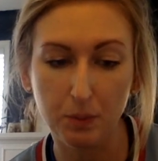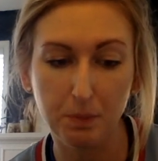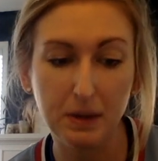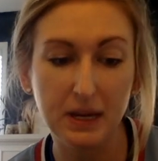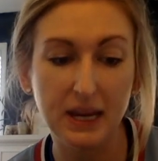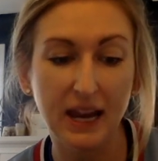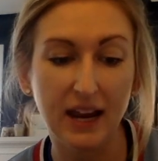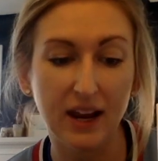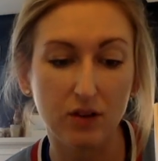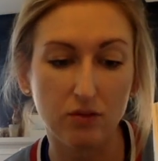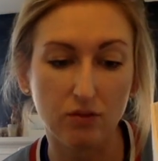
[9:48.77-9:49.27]

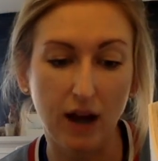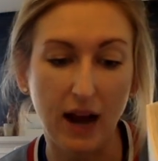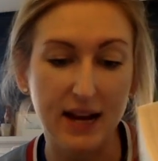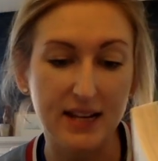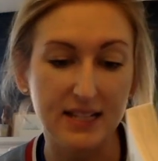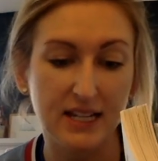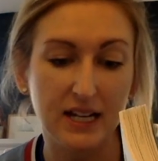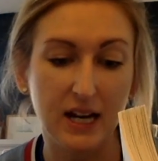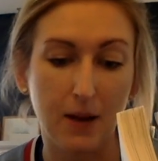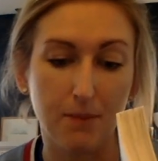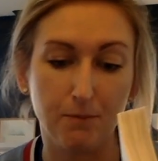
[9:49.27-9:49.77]
began
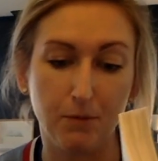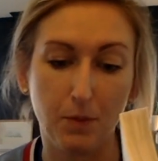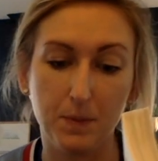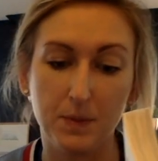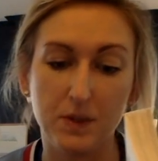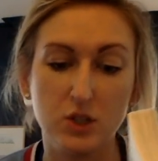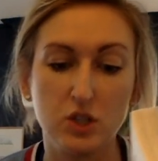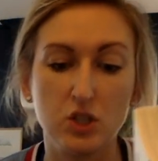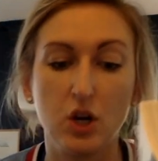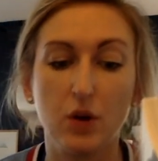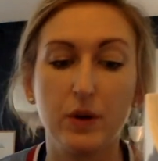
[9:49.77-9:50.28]
rising up from the
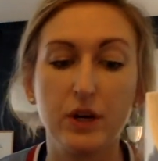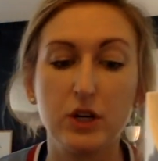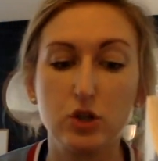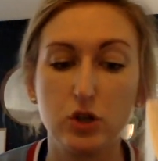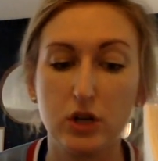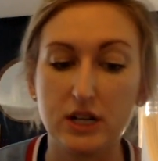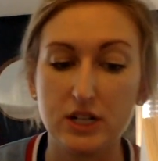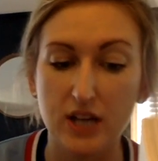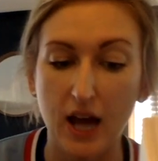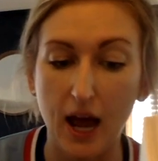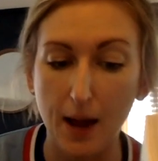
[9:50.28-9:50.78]
snowy
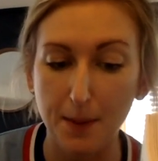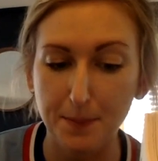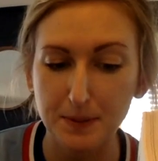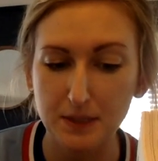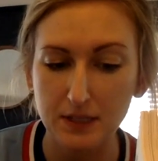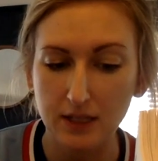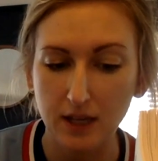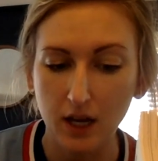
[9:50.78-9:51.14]
treetops.